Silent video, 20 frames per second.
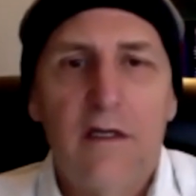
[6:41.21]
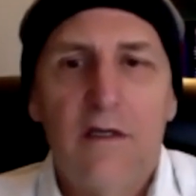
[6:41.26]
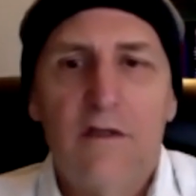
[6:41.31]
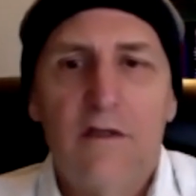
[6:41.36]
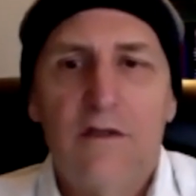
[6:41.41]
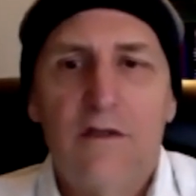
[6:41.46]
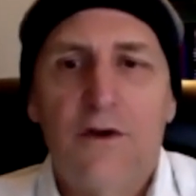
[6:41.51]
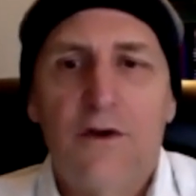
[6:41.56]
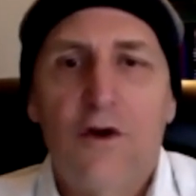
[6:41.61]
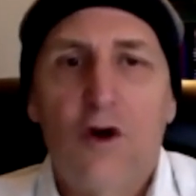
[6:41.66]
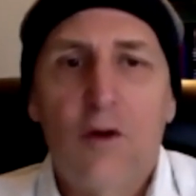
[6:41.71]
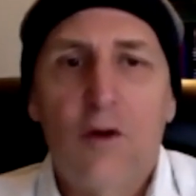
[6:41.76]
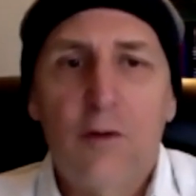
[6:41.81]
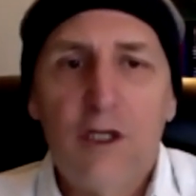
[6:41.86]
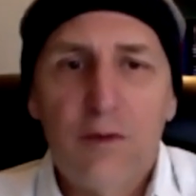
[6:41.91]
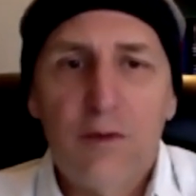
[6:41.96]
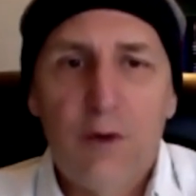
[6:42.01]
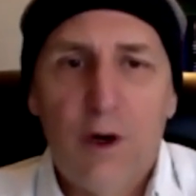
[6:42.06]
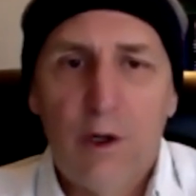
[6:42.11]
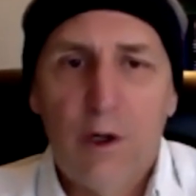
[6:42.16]
So
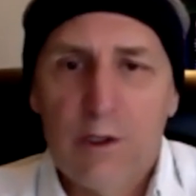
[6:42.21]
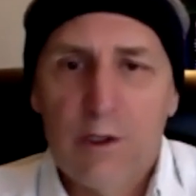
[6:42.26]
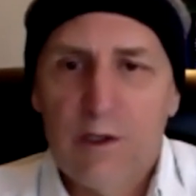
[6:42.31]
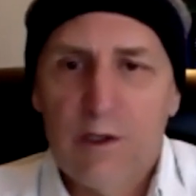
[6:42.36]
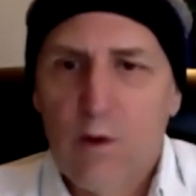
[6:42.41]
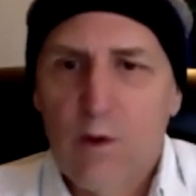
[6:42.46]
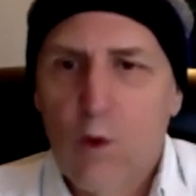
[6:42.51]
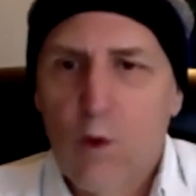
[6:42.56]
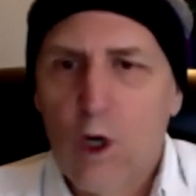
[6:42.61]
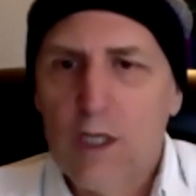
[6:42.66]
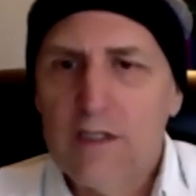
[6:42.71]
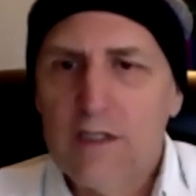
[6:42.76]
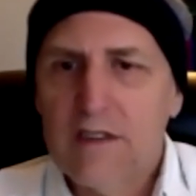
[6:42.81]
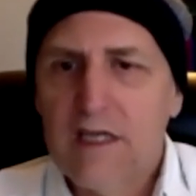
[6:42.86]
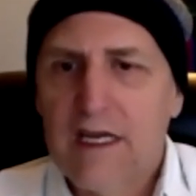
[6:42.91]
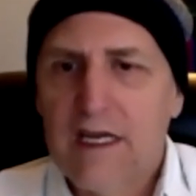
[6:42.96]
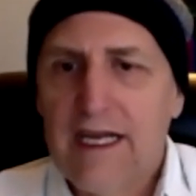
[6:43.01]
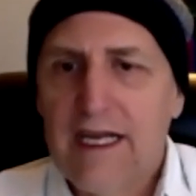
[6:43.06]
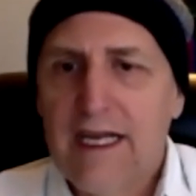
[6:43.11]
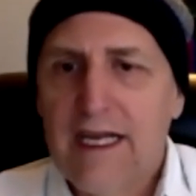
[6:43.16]
Norman's poetry works
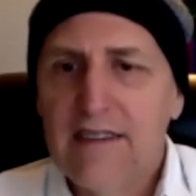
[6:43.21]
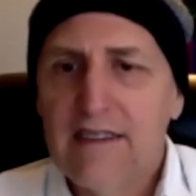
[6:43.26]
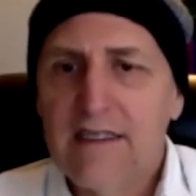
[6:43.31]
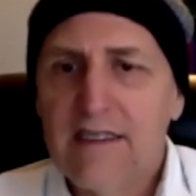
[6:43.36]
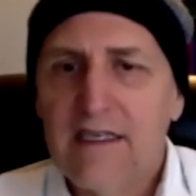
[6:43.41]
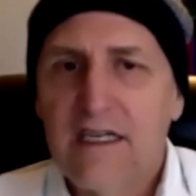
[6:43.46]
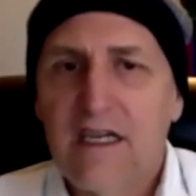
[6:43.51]
against